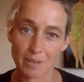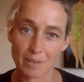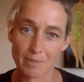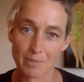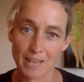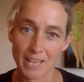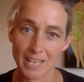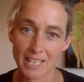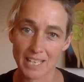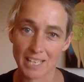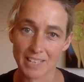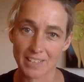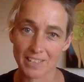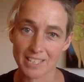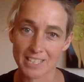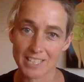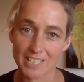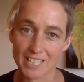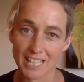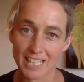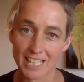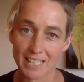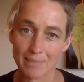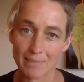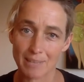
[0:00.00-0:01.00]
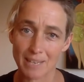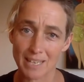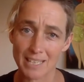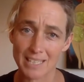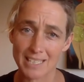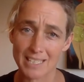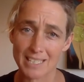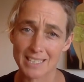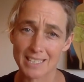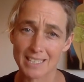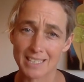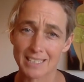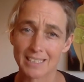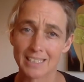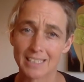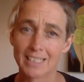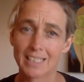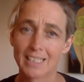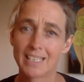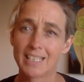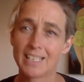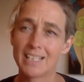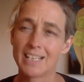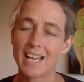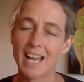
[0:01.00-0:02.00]
I making on a daily basis? And
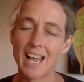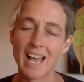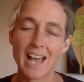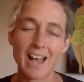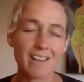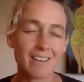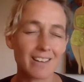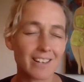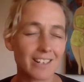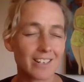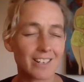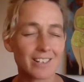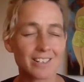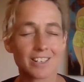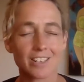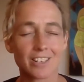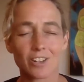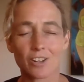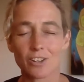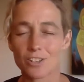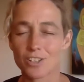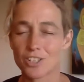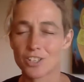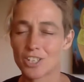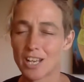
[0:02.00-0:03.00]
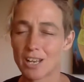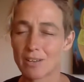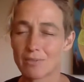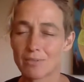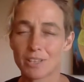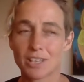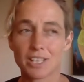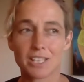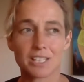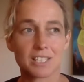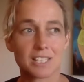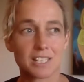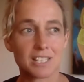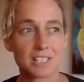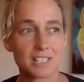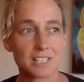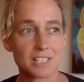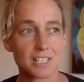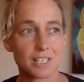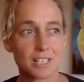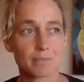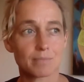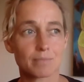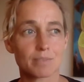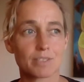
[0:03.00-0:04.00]
how can I negotiate with the
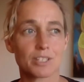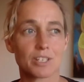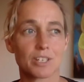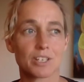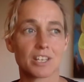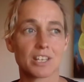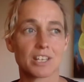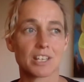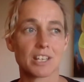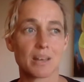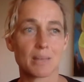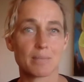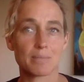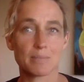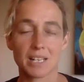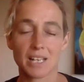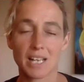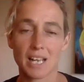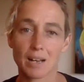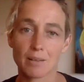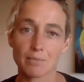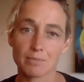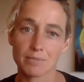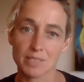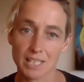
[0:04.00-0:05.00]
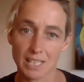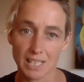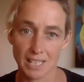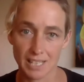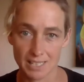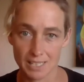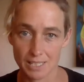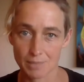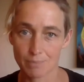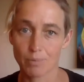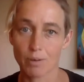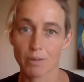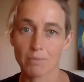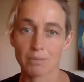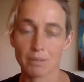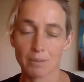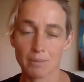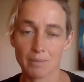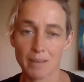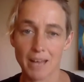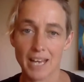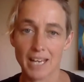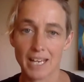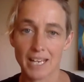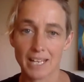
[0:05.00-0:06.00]
system so that that becomes less
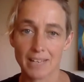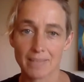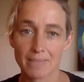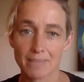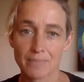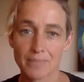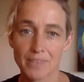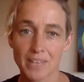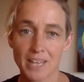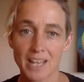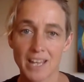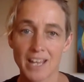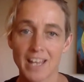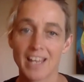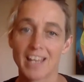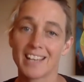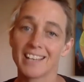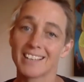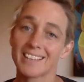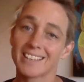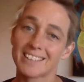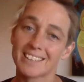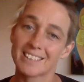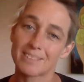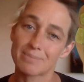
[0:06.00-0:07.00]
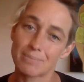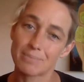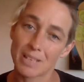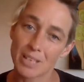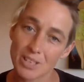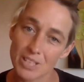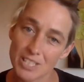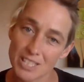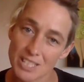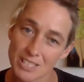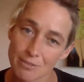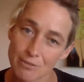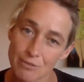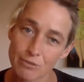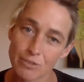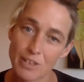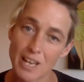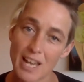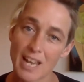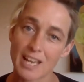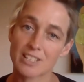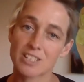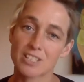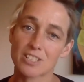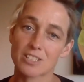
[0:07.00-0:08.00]
problematic? Because in
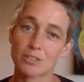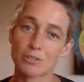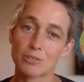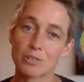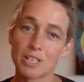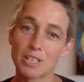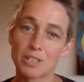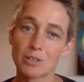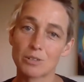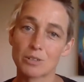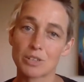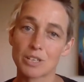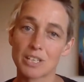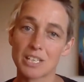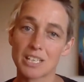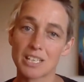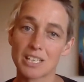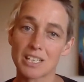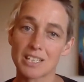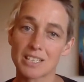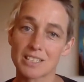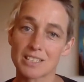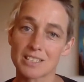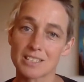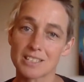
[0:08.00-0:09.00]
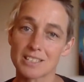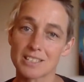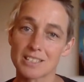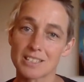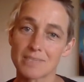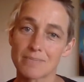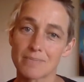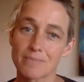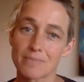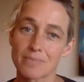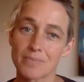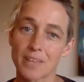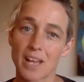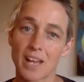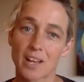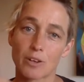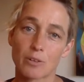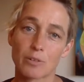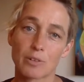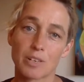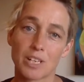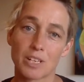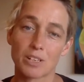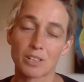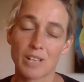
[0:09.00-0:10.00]
fact, critical thinkers are
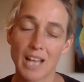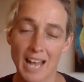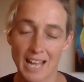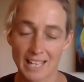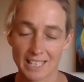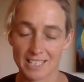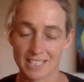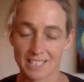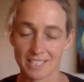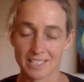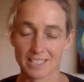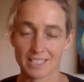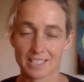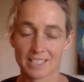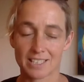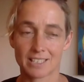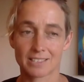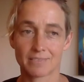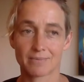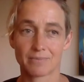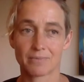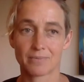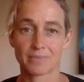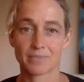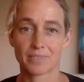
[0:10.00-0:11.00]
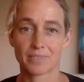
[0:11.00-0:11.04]
critical actors.